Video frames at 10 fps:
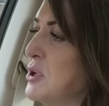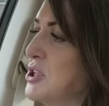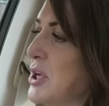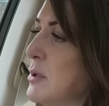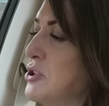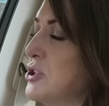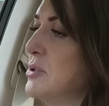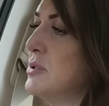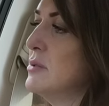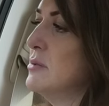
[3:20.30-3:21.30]
reached out
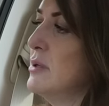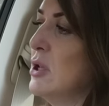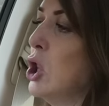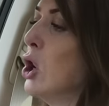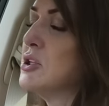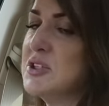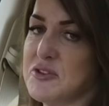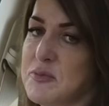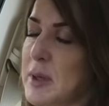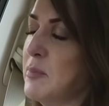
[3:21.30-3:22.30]
to lots
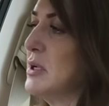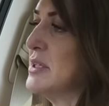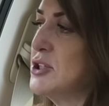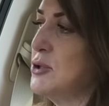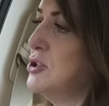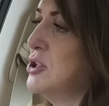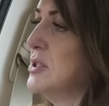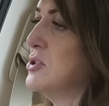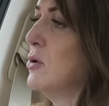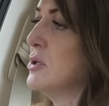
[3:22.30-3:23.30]
of people,
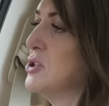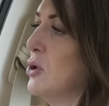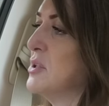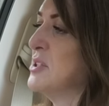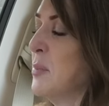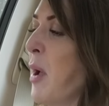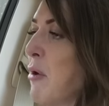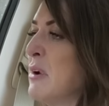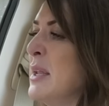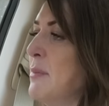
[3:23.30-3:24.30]
surgeons, all sorts, and
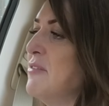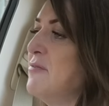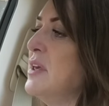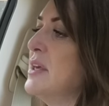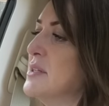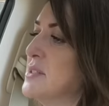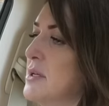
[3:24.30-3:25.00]
apparently my fears